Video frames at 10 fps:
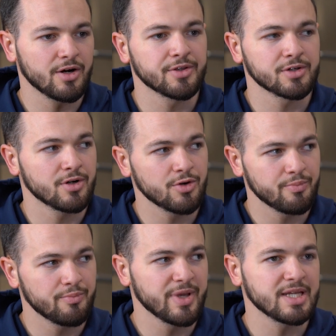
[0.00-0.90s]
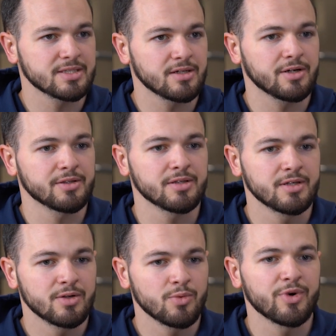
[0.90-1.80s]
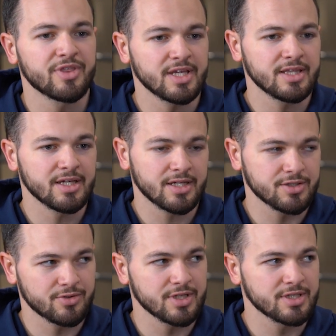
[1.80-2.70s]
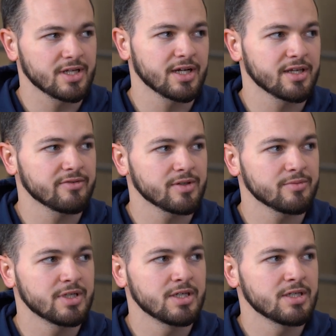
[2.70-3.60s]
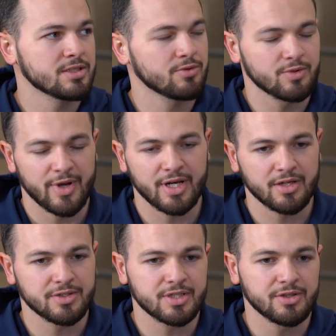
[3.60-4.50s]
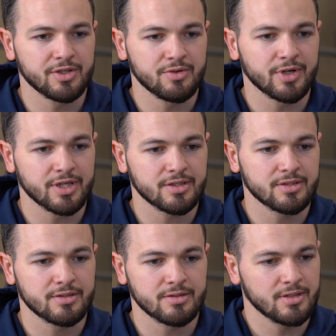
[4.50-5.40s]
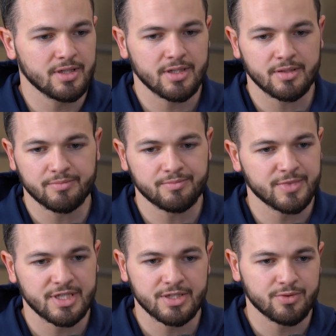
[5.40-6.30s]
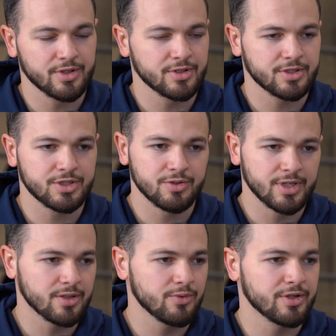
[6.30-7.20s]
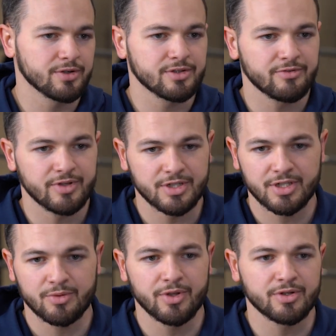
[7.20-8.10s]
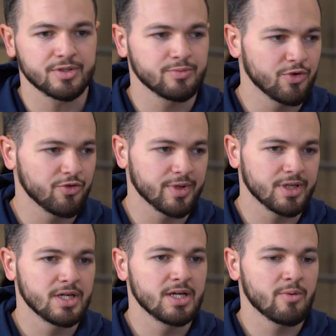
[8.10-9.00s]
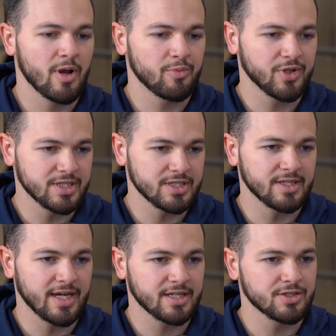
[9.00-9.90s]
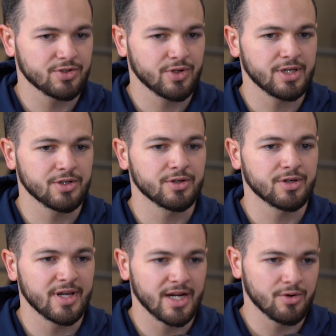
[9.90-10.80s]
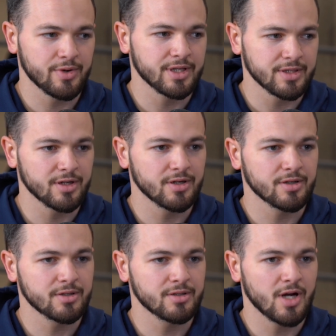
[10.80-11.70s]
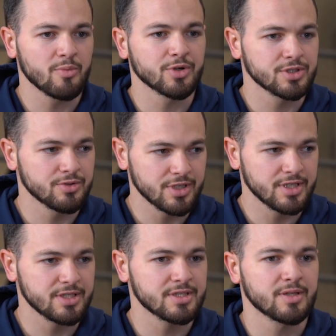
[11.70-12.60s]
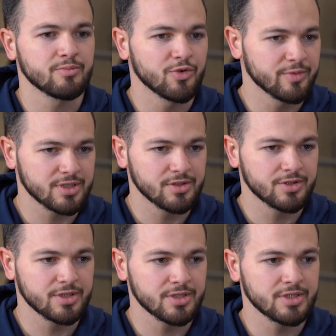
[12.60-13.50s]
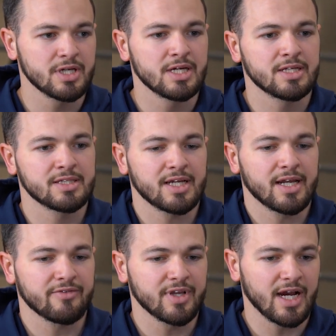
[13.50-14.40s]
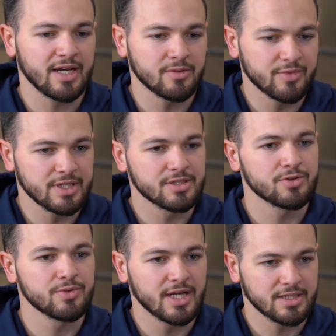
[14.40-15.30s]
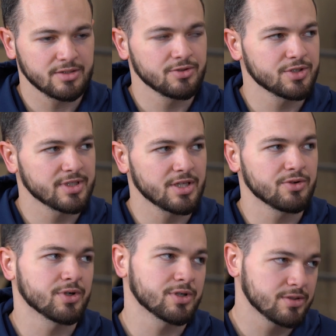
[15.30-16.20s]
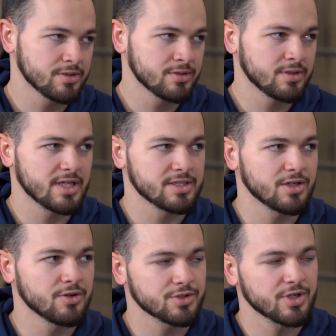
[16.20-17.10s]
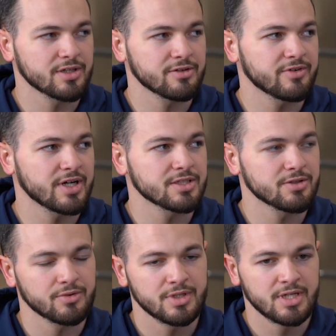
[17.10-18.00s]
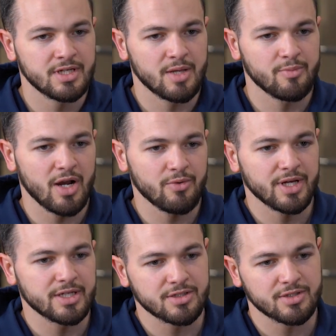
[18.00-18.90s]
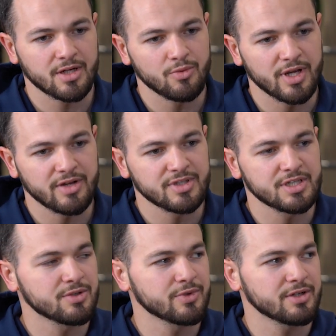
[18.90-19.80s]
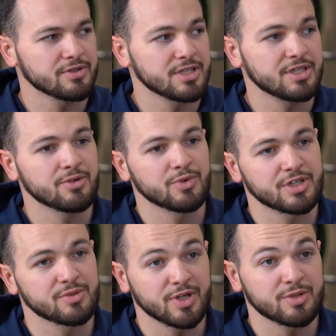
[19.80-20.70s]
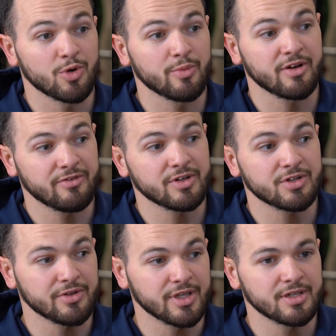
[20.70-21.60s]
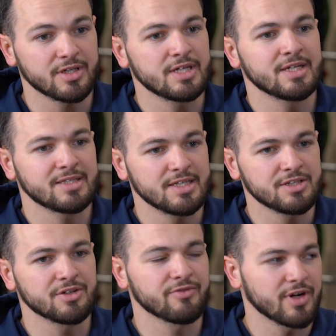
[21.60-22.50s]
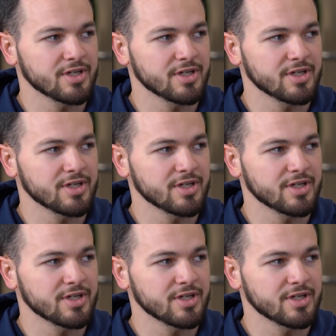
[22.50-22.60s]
on their own based on within the constraints that I give them. So depending on the skill you want to teach, whether it's shooting, whether it's finishing, whether it's movement, by placing that constraint, you're narrowing their opportunities and movement solutions to kind of guide them into that solution that you are, as the coach, trying to find. So in my way, it's just like a way of teaching without teaching, which is much more beneficial than teaching very